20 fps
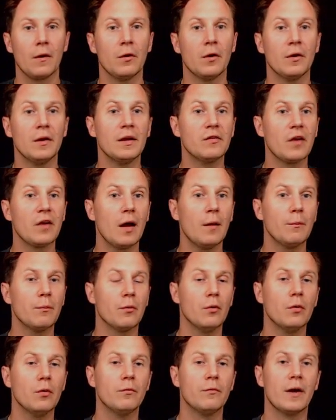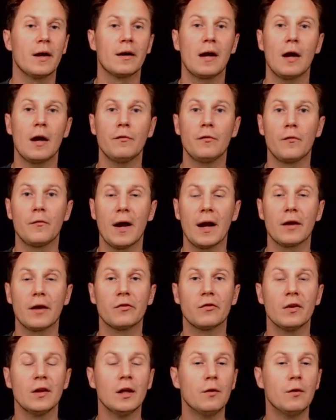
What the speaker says: on an example where f of x